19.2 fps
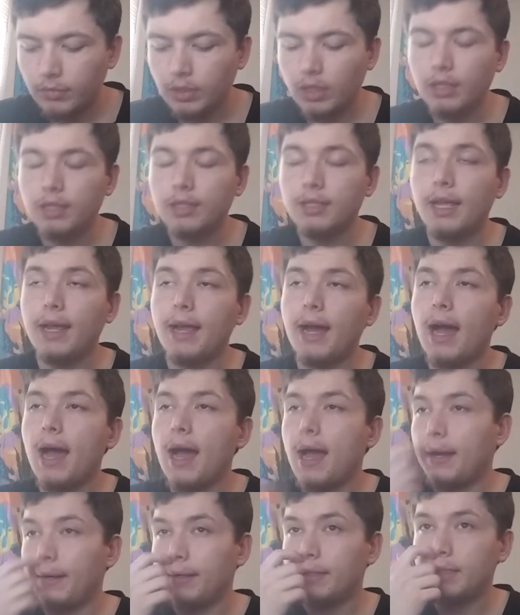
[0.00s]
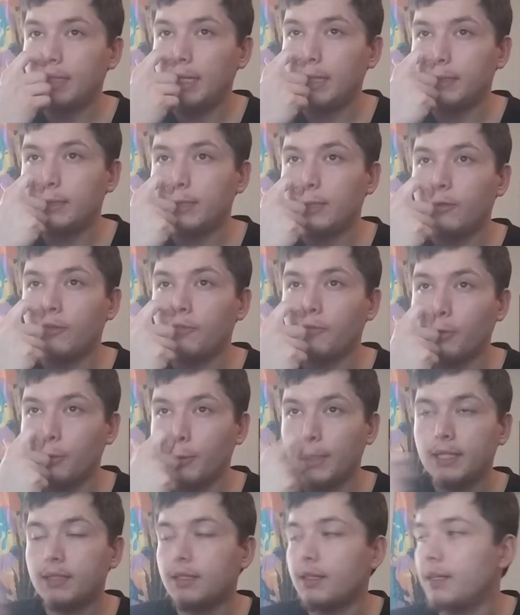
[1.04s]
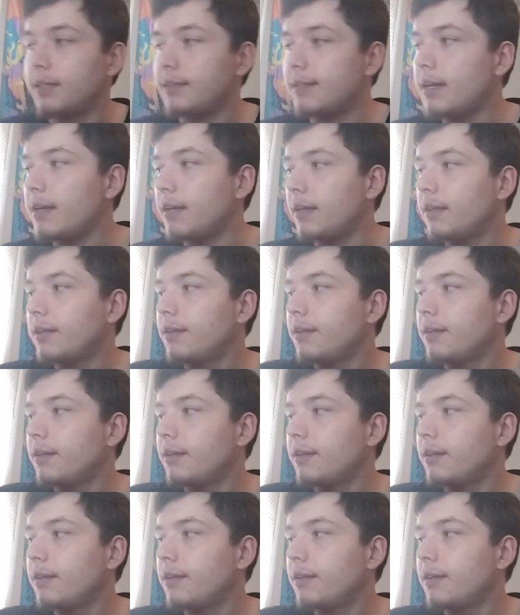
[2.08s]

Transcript: stay high, stay stoned for the rest of the day.